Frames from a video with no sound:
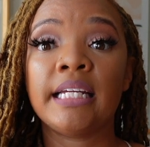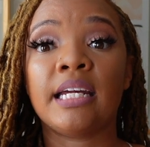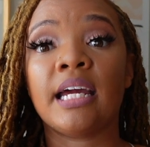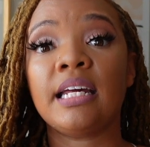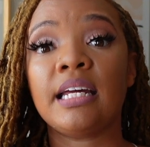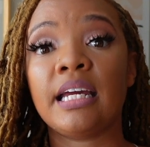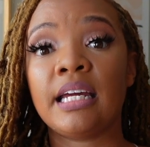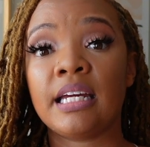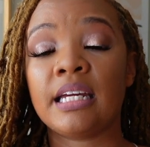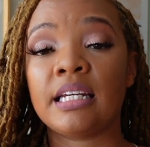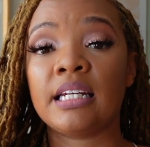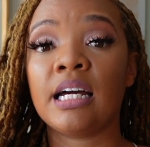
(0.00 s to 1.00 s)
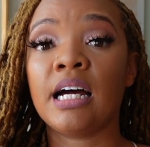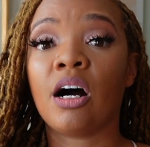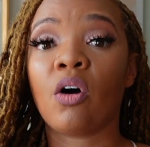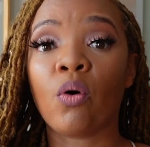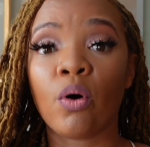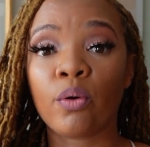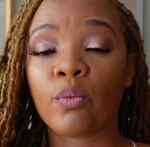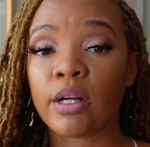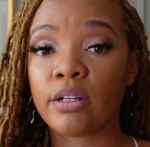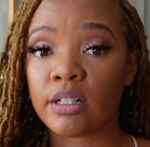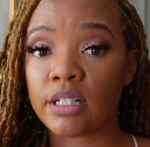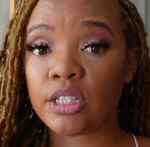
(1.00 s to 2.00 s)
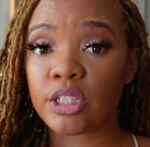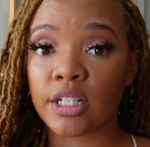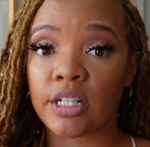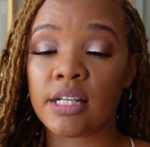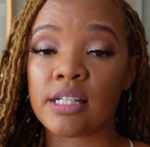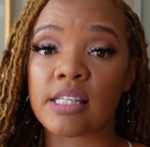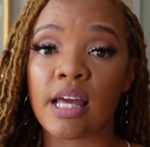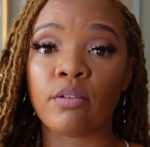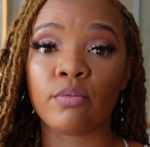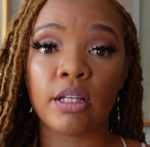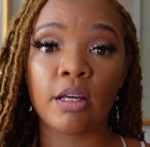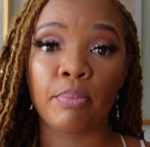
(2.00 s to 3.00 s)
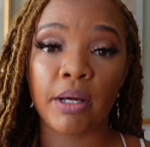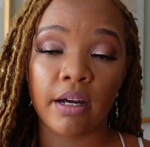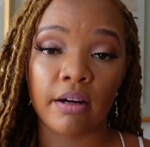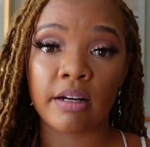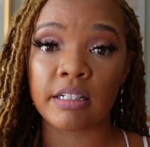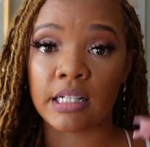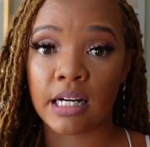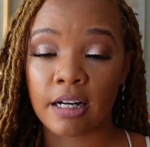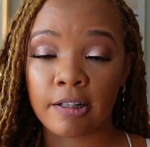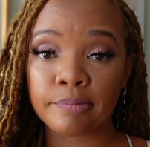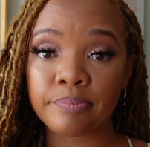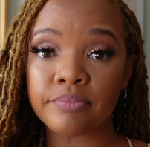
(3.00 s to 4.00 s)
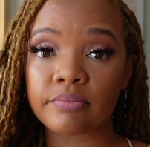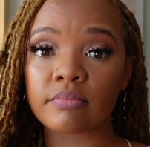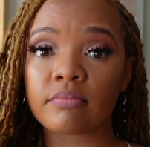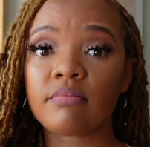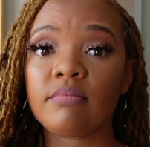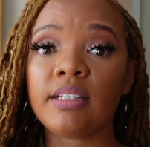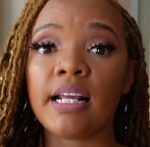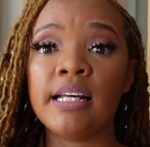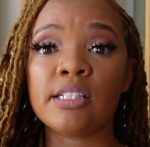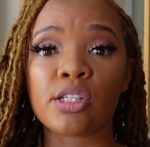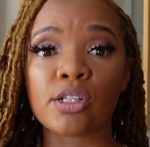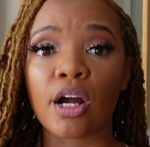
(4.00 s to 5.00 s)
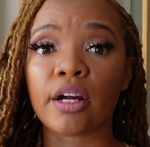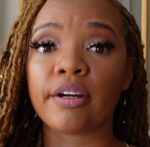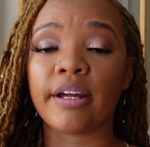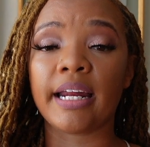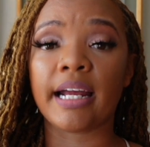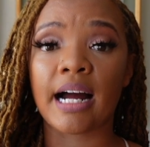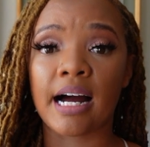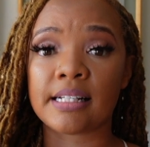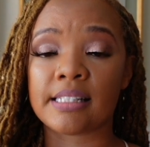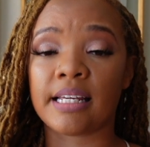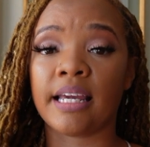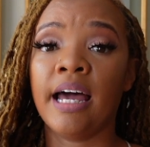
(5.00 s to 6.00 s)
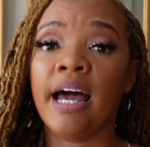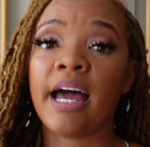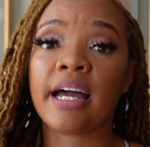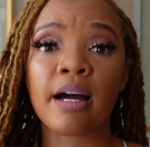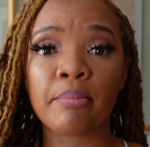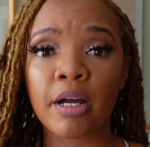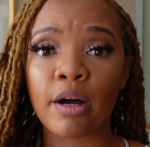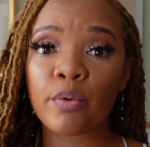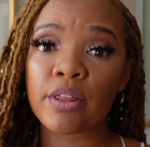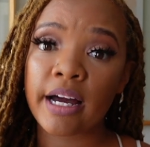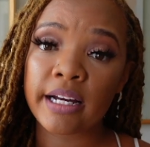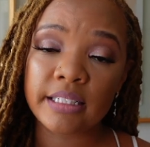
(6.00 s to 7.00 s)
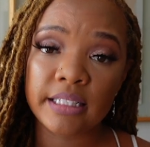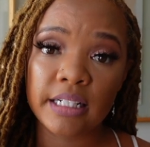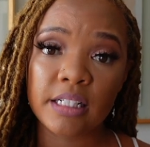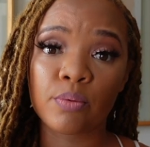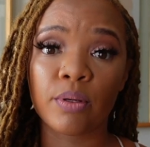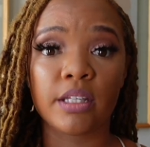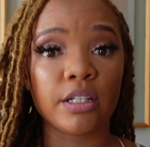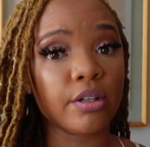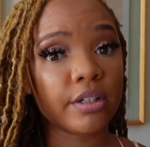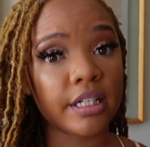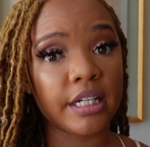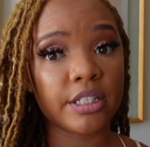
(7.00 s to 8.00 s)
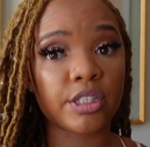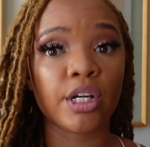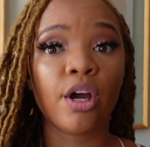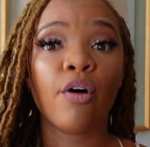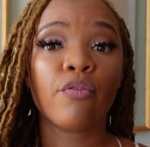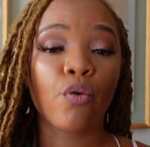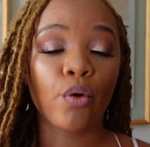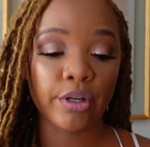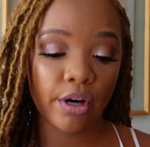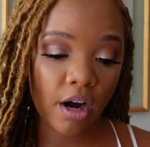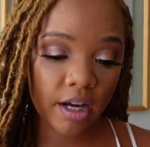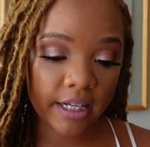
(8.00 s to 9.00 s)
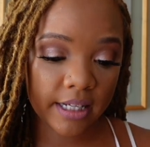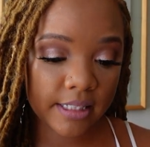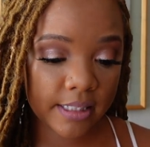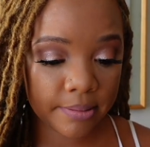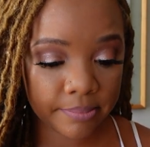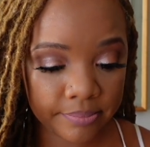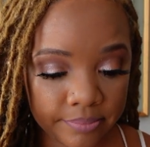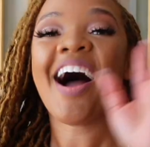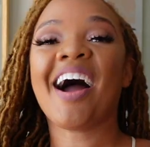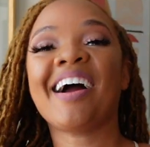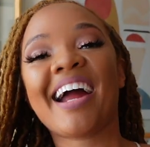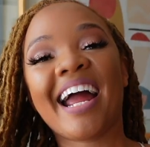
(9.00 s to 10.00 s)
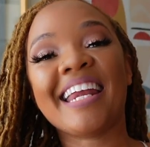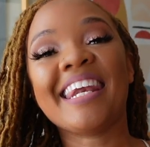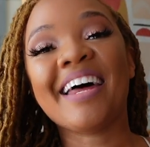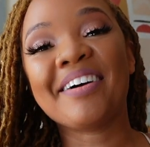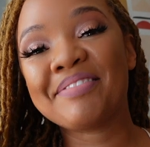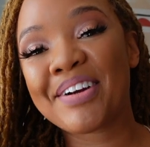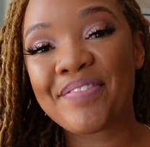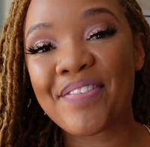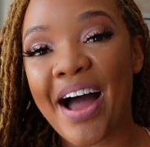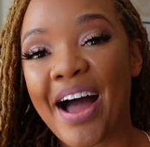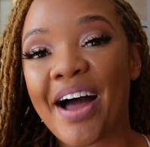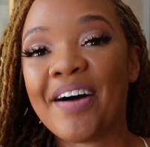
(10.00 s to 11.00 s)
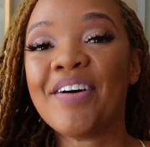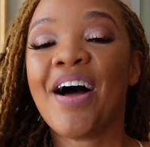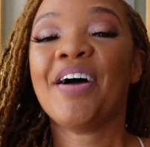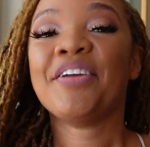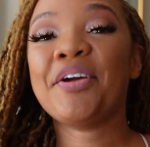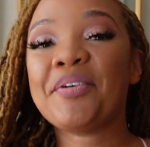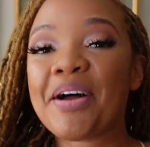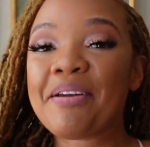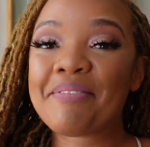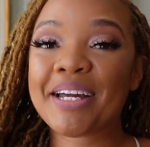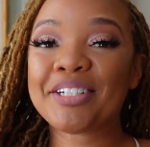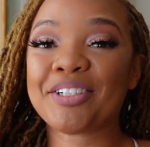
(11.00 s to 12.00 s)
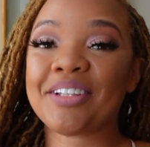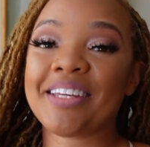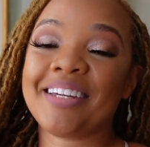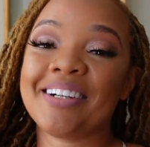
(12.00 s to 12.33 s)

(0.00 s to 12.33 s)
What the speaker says: get in on what your niche is and really pare it down and start creating content and coming up with ideas within your niche for your audience. All right, number 5, you want to make sure that